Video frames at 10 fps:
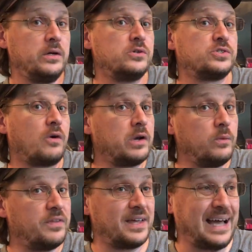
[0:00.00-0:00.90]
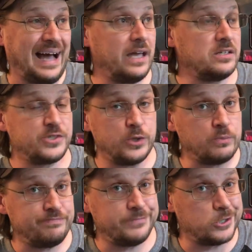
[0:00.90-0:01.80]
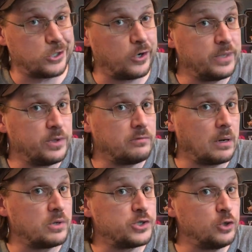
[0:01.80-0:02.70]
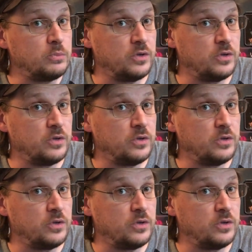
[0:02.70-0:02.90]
You're starting with a guy in a suit. You're starting with a rubber suit